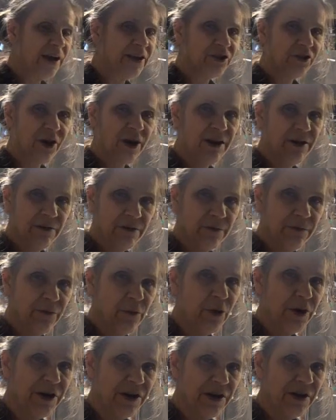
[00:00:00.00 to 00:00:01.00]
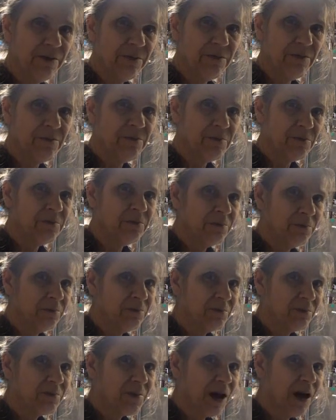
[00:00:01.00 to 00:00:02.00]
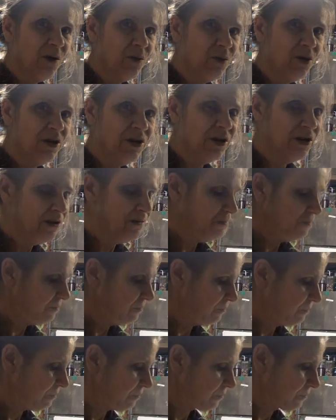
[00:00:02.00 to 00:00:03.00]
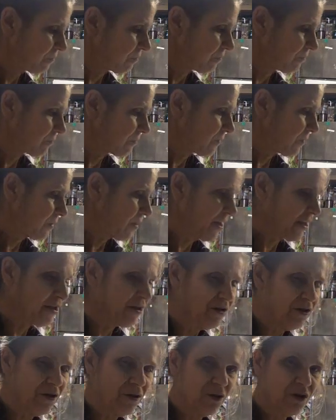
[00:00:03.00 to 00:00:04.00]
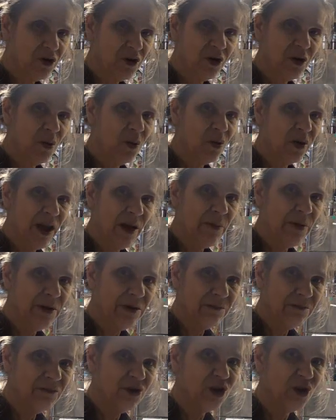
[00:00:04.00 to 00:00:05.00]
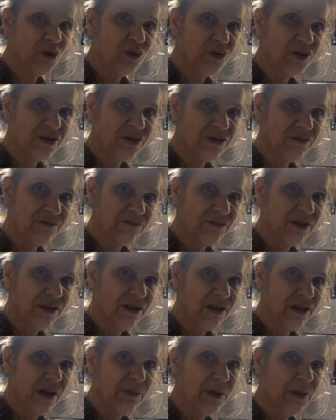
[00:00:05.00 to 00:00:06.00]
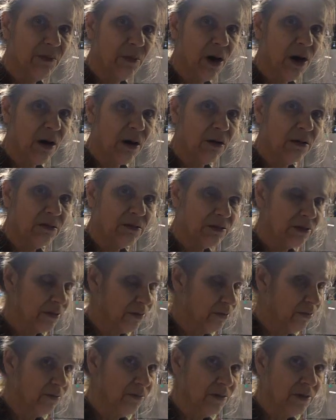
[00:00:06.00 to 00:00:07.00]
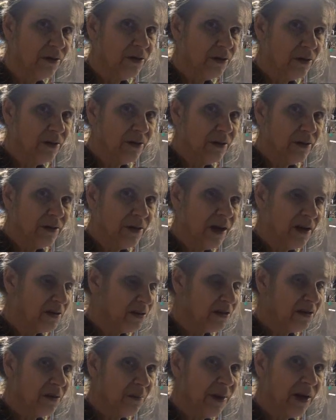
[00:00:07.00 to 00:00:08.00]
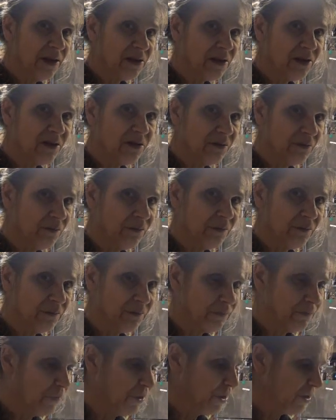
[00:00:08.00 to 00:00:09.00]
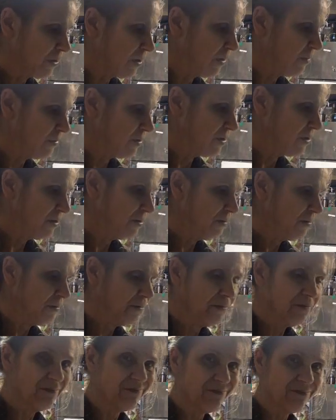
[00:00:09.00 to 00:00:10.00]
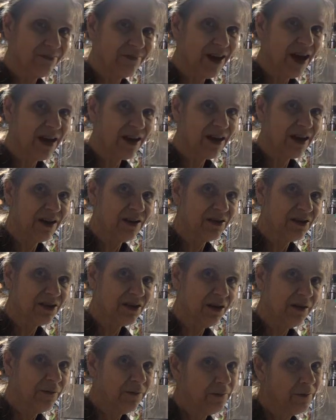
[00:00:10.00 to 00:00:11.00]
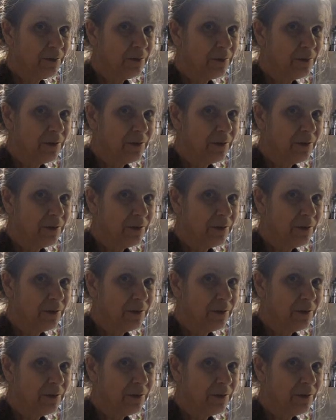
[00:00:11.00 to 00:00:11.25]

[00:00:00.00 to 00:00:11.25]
I try to avoid it. I would, like, you know, good old lemon juice in a lemon bottle, you know? That's the best when it comes to that kind of stuff.